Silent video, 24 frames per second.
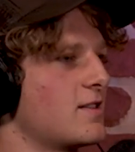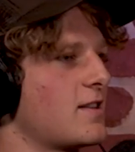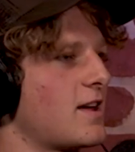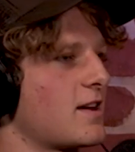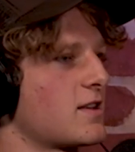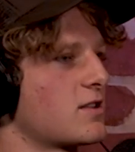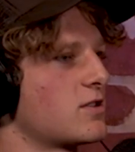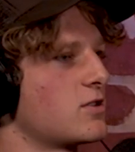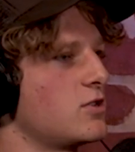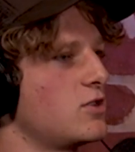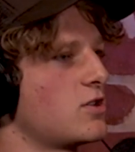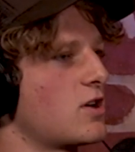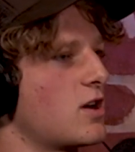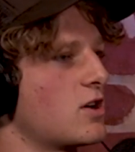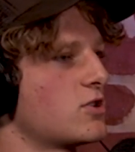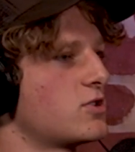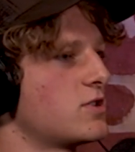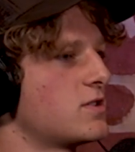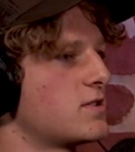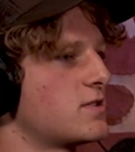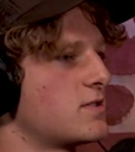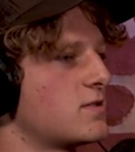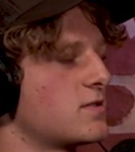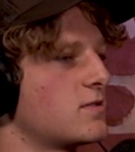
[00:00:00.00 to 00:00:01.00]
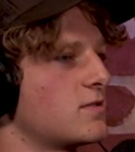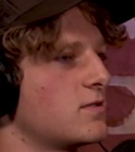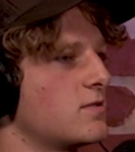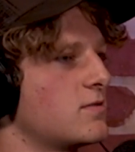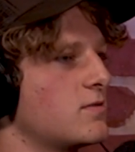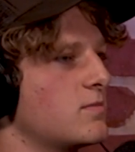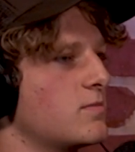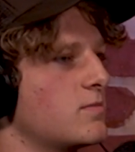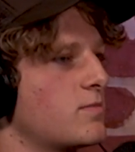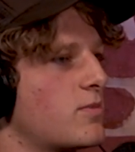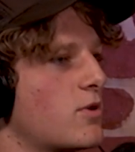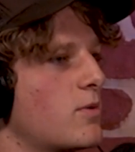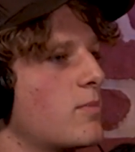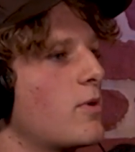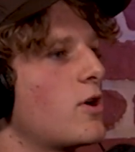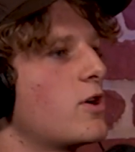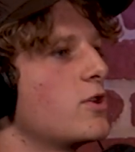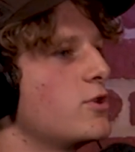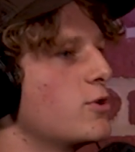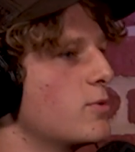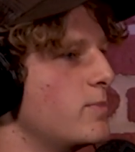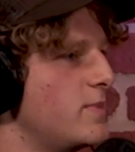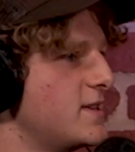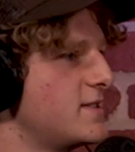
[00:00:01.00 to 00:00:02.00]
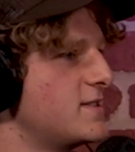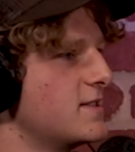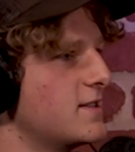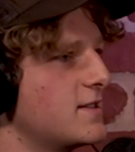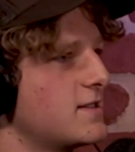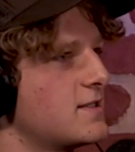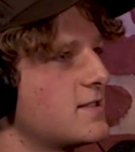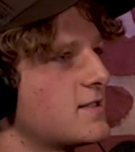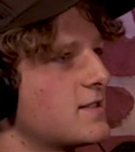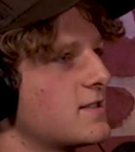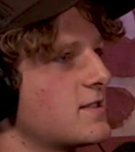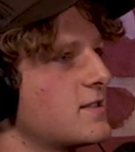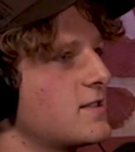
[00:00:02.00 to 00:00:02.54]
Like you can't just promote your business